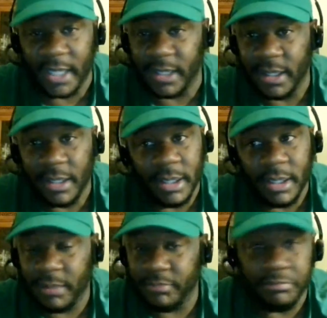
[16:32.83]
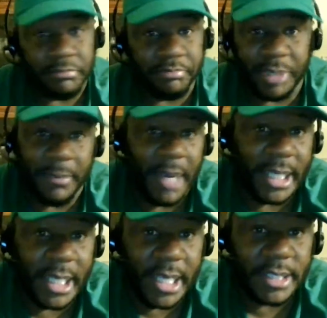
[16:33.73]
Hey, be
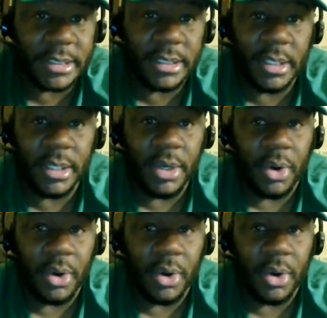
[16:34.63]
my guest.